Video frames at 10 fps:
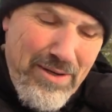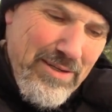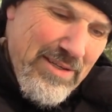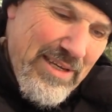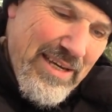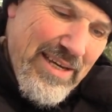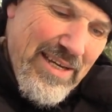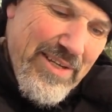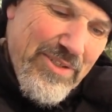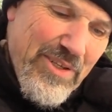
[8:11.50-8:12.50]

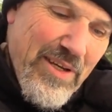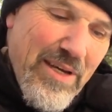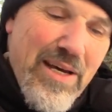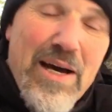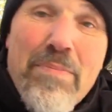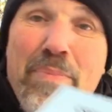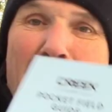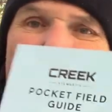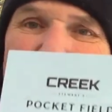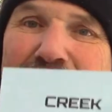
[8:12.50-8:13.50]
is a
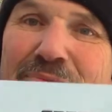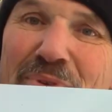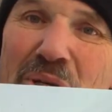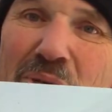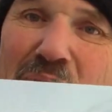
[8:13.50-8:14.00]
pocket field